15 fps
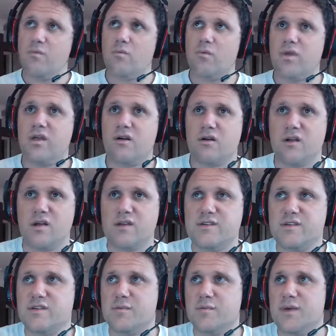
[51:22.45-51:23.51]
we are
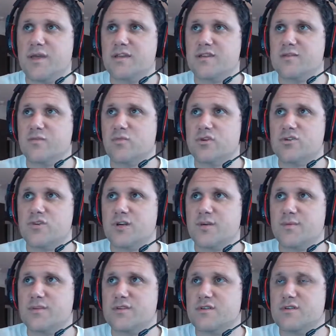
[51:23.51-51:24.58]
anticipating some more
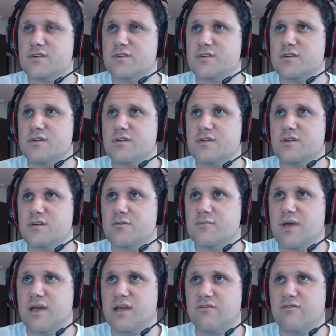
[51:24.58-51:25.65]
trips
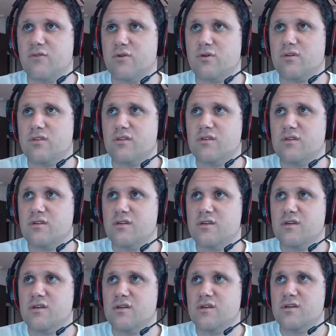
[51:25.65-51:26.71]
back and forth.
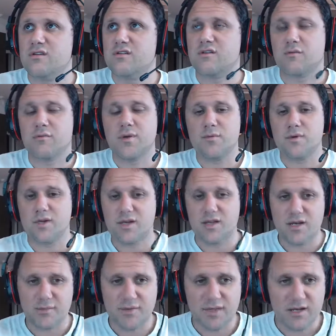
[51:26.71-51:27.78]
So maybe we
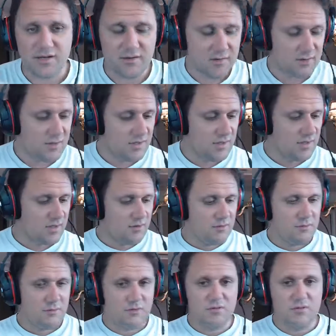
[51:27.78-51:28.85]
can hit up then,
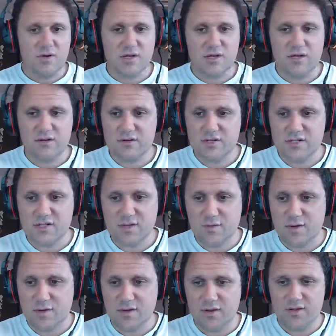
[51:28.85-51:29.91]
or just
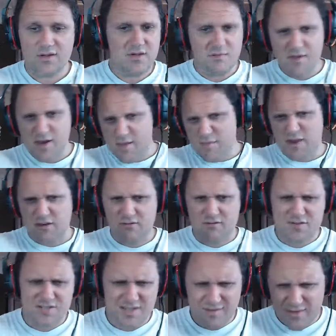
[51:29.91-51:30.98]
come on here. Come on up here.
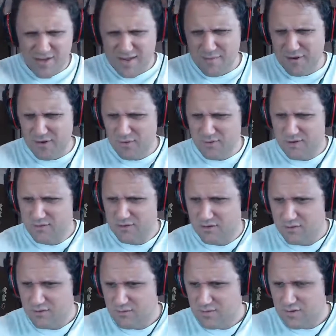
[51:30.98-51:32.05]
Just come on up here whenever
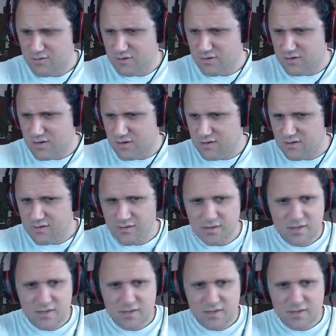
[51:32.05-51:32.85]
you're done.